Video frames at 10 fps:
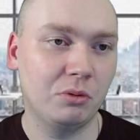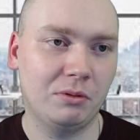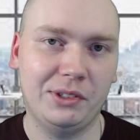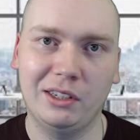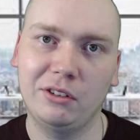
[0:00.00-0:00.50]

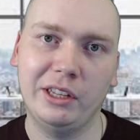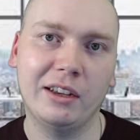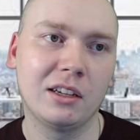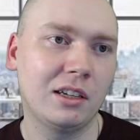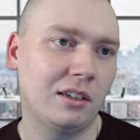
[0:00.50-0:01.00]
So yeah,
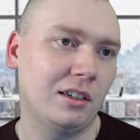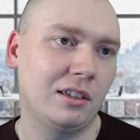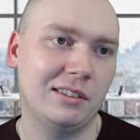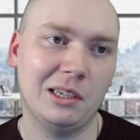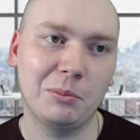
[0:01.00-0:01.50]

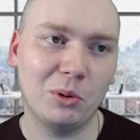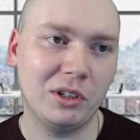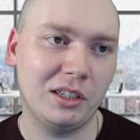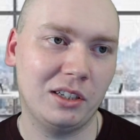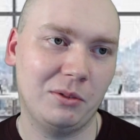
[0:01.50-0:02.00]
some
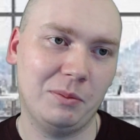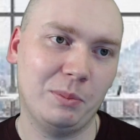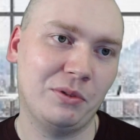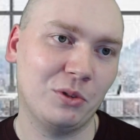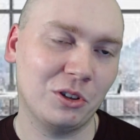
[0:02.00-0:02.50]
point
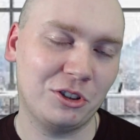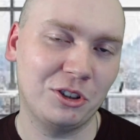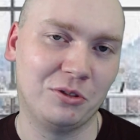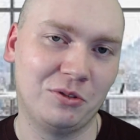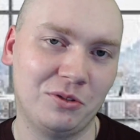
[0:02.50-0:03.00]
before
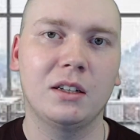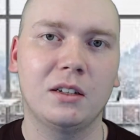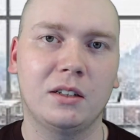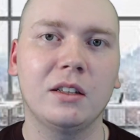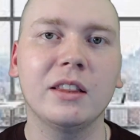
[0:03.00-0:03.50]
June.
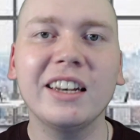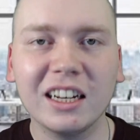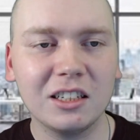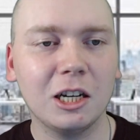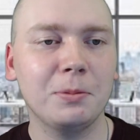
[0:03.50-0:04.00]
The
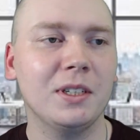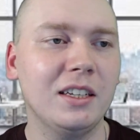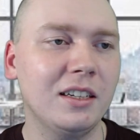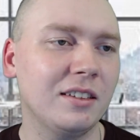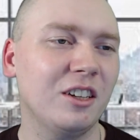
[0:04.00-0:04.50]
next topic
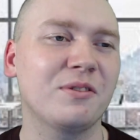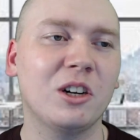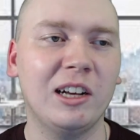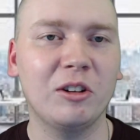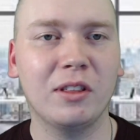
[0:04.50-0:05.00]
is the
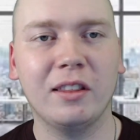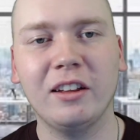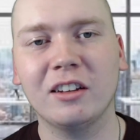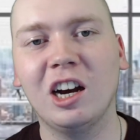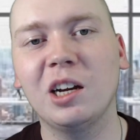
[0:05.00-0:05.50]
overall health of the
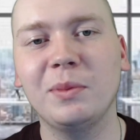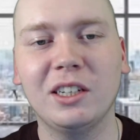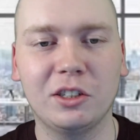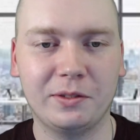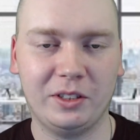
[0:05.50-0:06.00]
economy
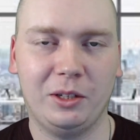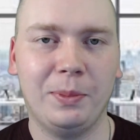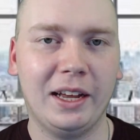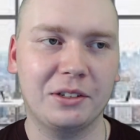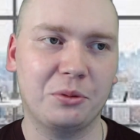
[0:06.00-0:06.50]
over the
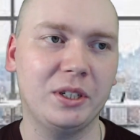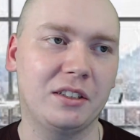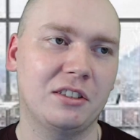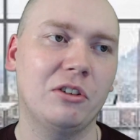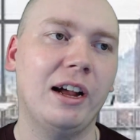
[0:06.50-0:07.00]
past week.
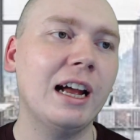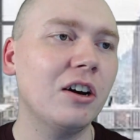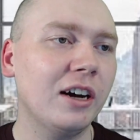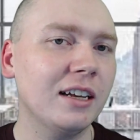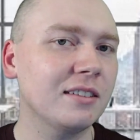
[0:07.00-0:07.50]
So
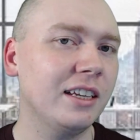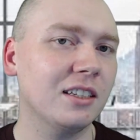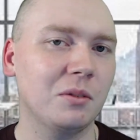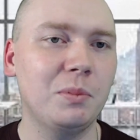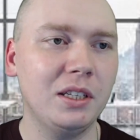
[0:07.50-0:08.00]
how has the
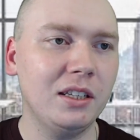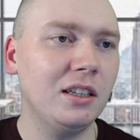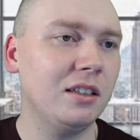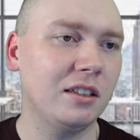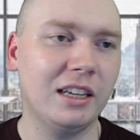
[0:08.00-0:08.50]

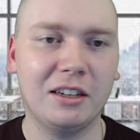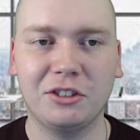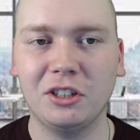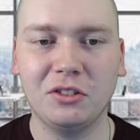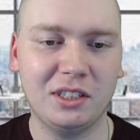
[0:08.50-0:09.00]
S&P, the Dow
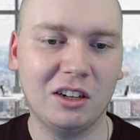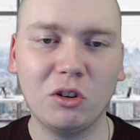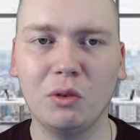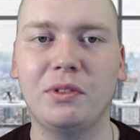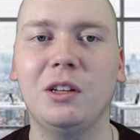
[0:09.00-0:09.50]
Jones, and
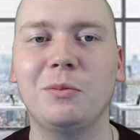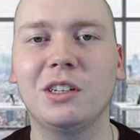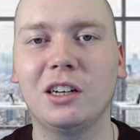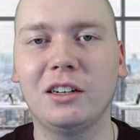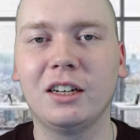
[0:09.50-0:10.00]
all of them
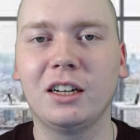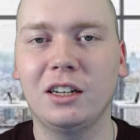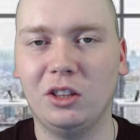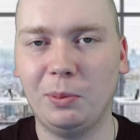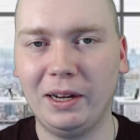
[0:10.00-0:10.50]
done
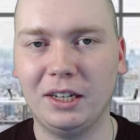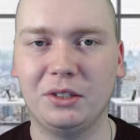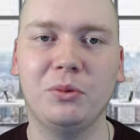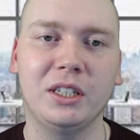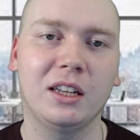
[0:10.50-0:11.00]
the
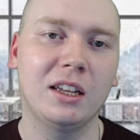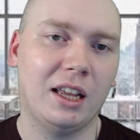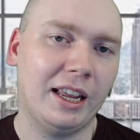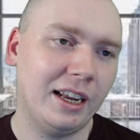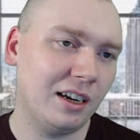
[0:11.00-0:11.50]
past week?
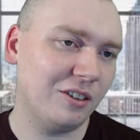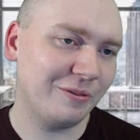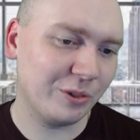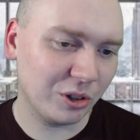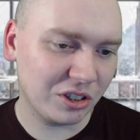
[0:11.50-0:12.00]
And
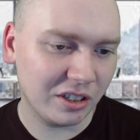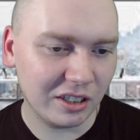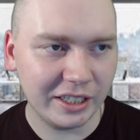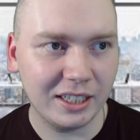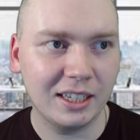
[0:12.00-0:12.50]

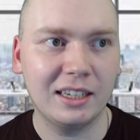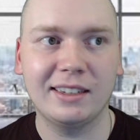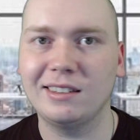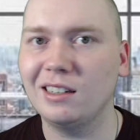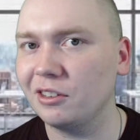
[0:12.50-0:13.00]
unfortunately,
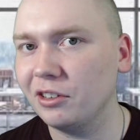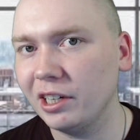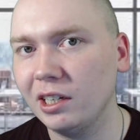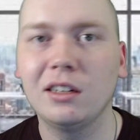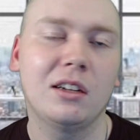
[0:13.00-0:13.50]
not
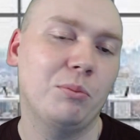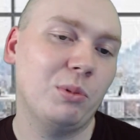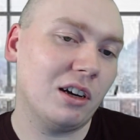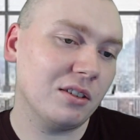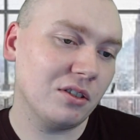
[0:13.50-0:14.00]
great.
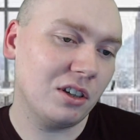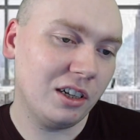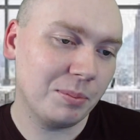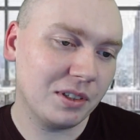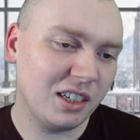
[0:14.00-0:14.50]
But also on
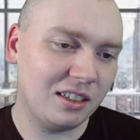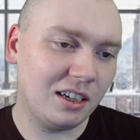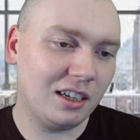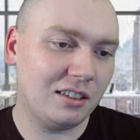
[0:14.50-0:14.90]
the upside, not